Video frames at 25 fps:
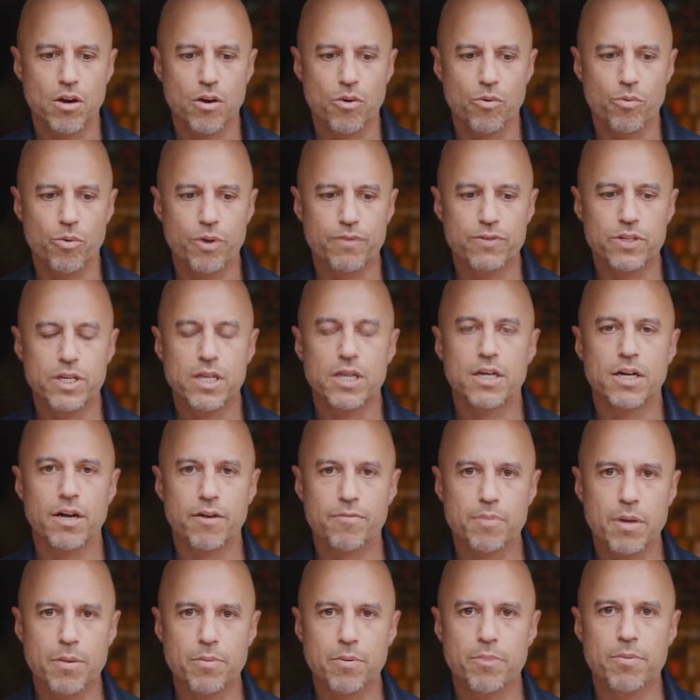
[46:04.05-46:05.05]
We've seen
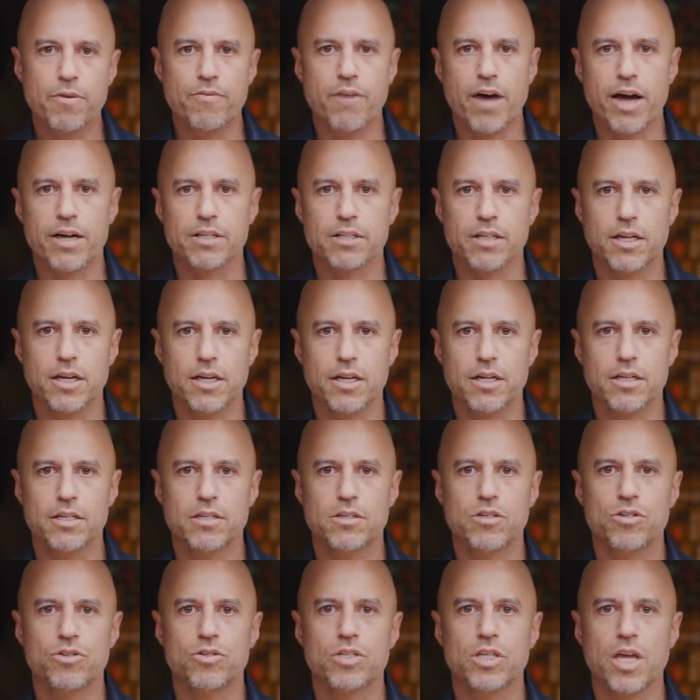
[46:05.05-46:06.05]
enough people be vaccinated
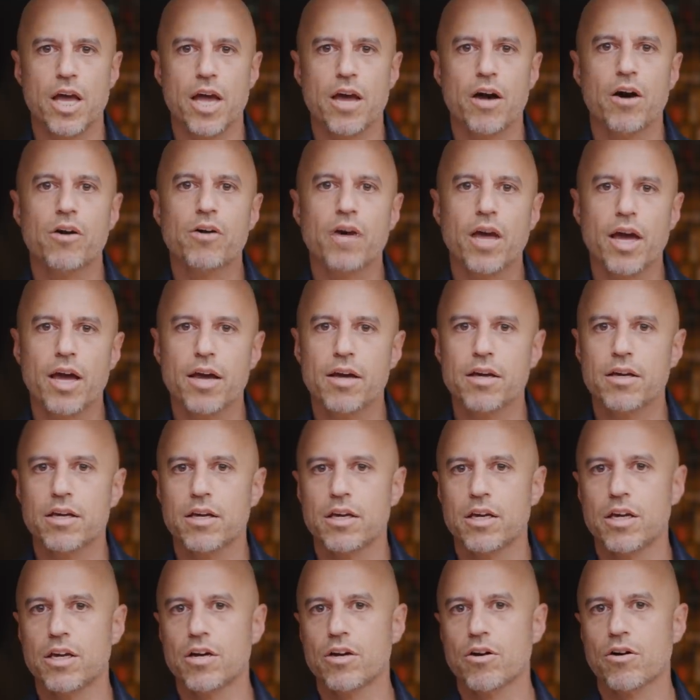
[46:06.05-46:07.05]
to say, okay,
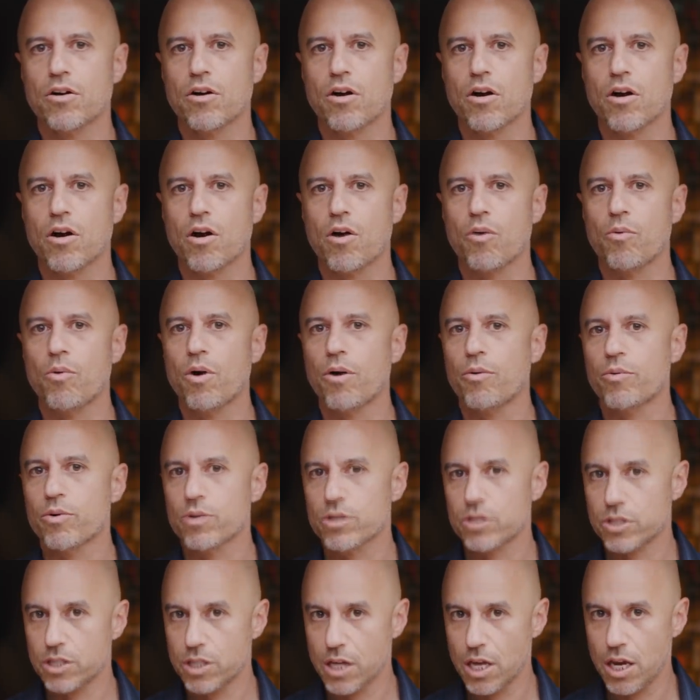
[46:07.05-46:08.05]
here are what we're
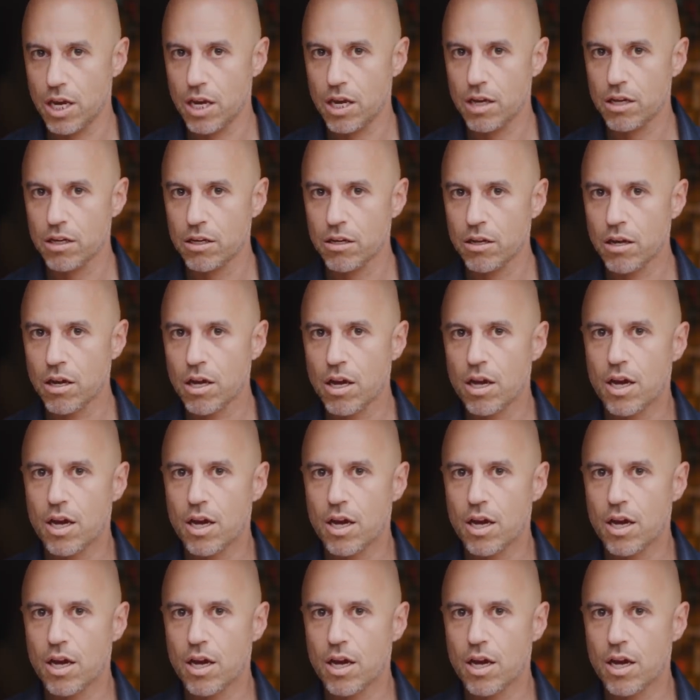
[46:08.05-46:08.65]
seeing.